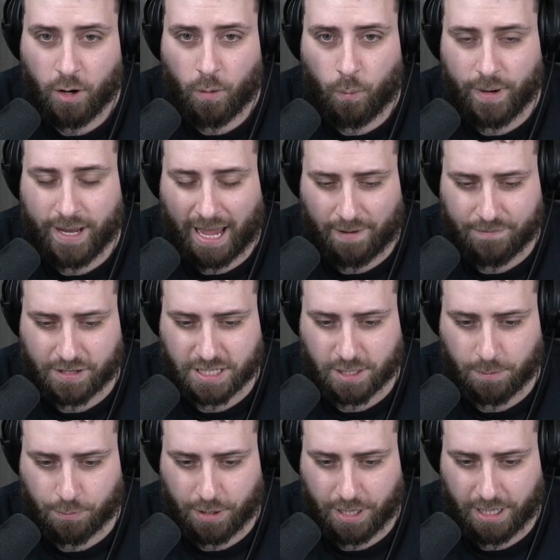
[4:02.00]
we have to
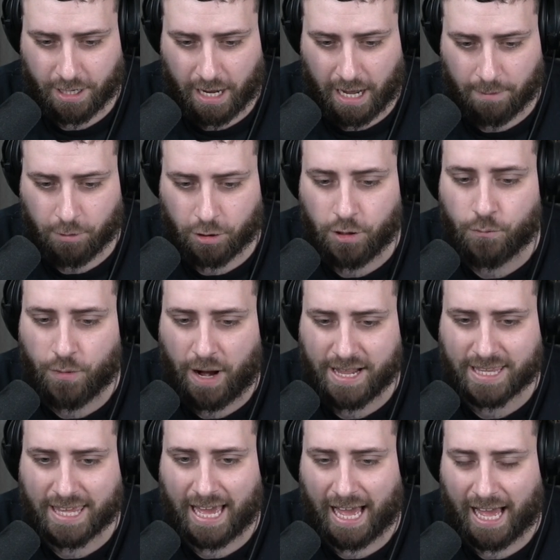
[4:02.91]
Sabrina. I'm going to
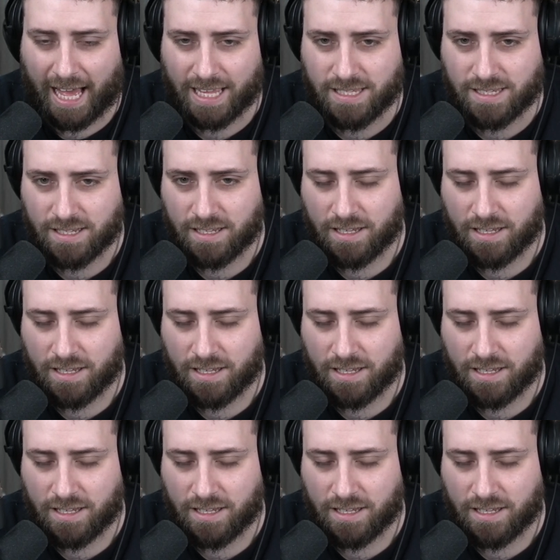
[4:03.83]
red card